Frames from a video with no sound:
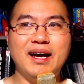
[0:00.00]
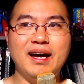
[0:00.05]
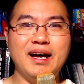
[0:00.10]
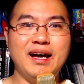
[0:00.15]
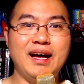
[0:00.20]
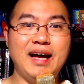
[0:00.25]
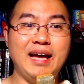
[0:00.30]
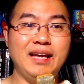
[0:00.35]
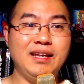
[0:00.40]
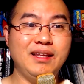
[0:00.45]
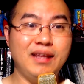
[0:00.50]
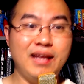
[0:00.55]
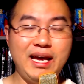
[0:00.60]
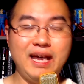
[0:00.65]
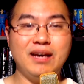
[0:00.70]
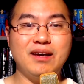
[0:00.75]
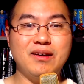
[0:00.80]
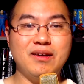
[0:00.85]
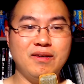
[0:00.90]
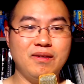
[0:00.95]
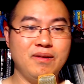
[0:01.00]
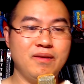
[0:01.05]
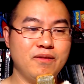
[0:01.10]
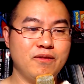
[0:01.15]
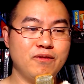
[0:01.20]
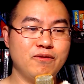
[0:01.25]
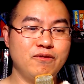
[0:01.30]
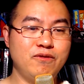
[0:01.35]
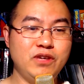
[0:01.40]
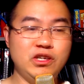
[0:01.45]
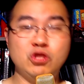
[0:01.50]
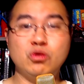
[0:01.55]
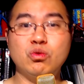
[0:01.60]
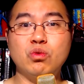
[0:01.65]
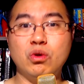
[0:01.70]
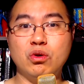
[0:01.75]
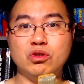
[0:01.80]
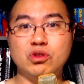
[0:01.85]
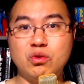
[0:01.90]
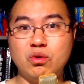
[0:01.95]
Uh, I like
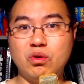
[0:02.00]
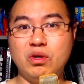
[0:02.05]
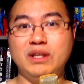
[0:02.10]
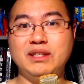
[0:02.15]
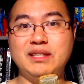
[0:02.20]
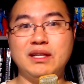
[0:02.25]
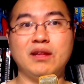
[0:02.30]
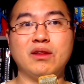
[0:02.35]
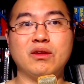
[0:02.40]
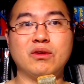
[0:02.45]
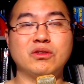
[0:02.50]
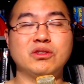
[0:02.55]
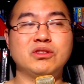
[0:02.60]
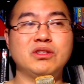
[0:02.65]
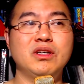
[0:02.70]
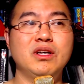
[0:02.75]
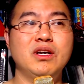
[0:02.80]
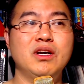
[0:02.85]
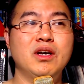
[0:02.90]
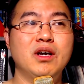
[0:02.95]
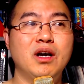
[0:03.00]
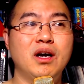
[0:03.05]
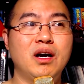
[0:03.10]
visual storytellers.